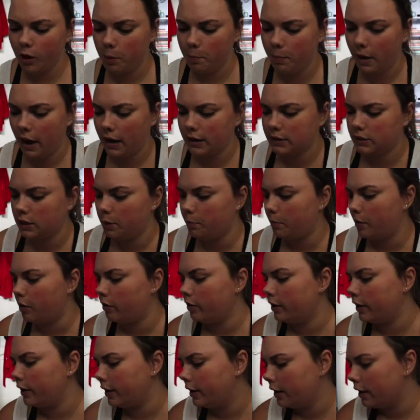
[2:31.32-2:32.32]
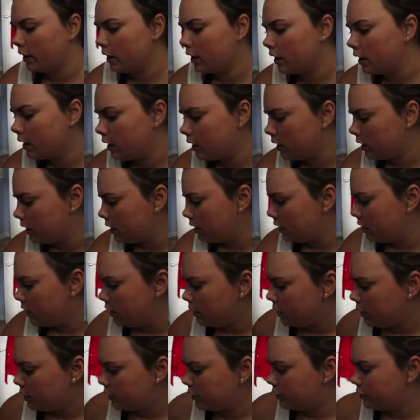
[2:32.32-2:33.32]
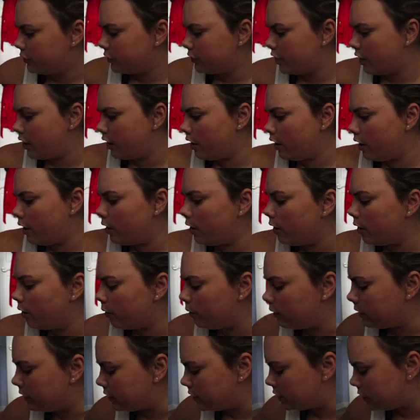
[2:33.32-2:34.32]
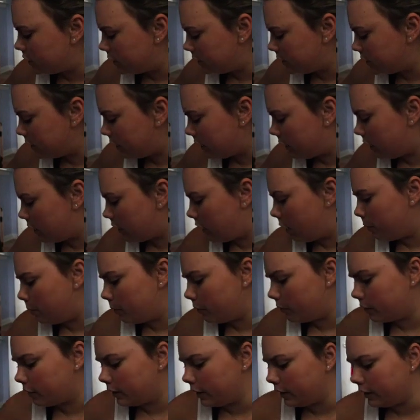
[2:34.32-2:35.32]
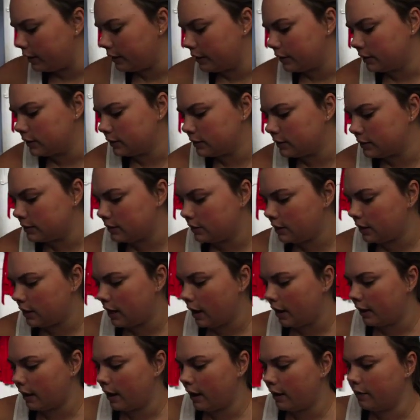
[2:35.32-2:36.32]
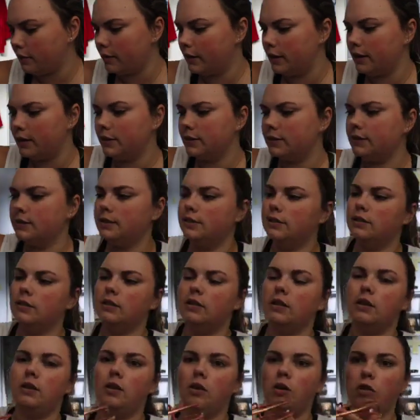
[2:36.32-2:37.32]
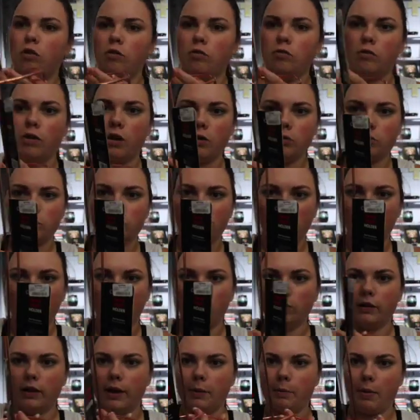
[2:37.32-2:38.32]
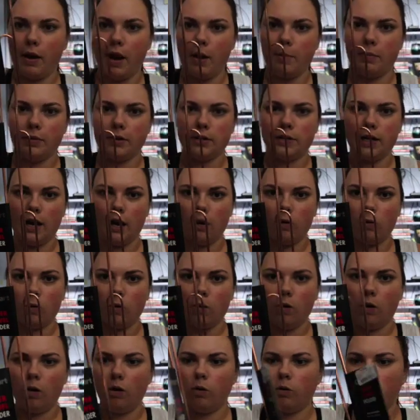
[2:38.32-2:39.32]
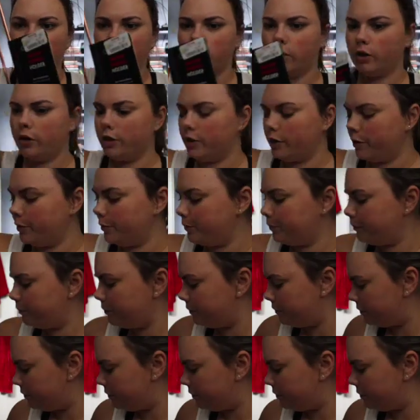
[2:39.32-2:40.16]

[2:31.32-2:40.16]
packed up already. So it's just like a couple things. I got this rose gold like paper towel holder.